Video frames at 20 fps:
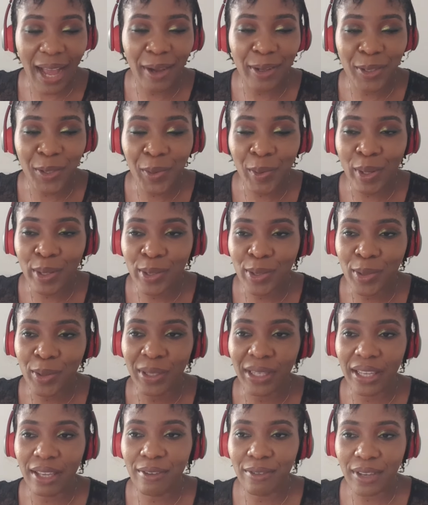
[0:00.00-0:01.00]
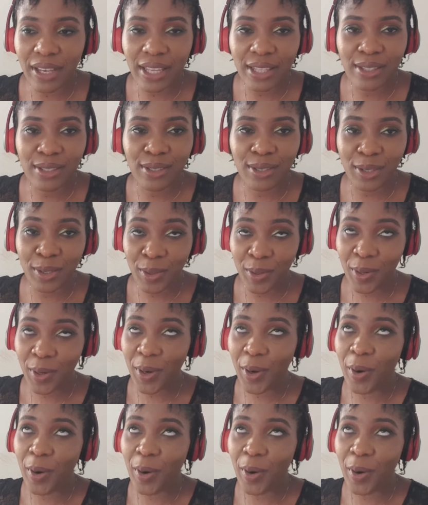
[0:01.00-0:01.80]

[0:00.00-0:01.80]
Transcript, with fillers: I'll do it to give it to you